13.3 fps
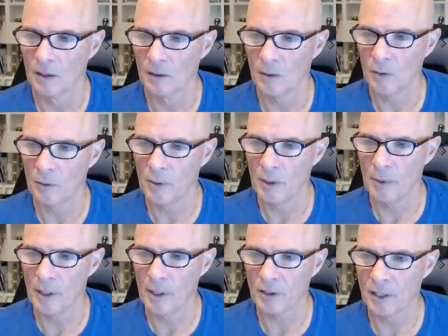what would be a
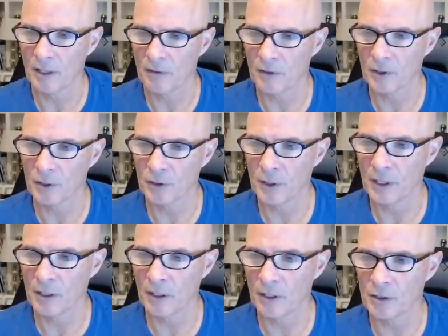better setup for a
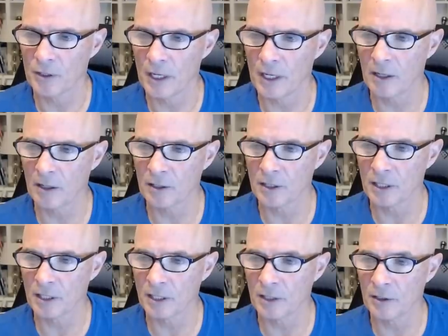street car, drag car,
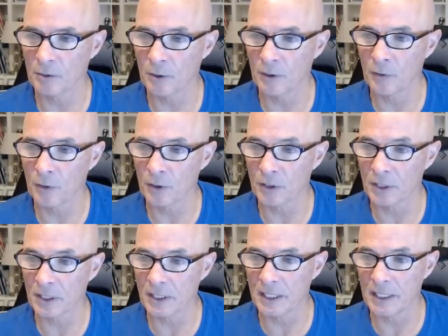six liter with a
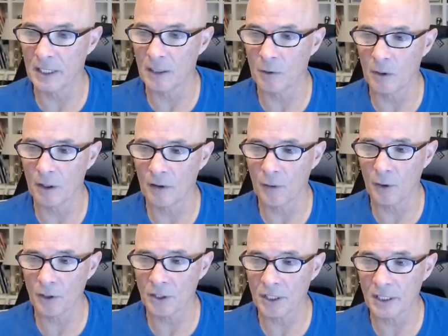4L60E? Well,
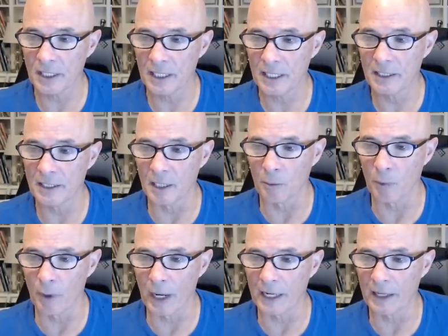4L60E is going to
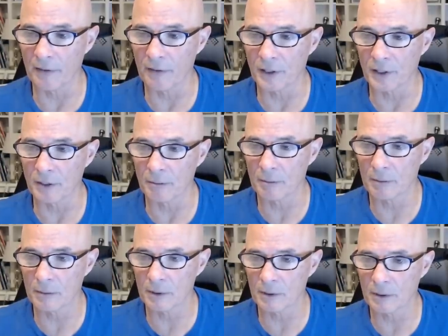break if it's a
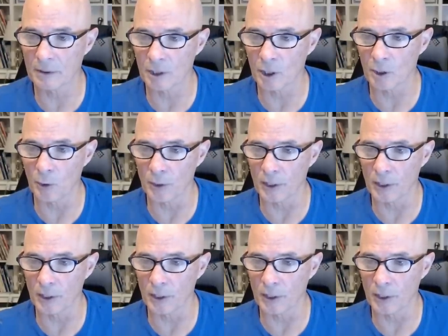turbo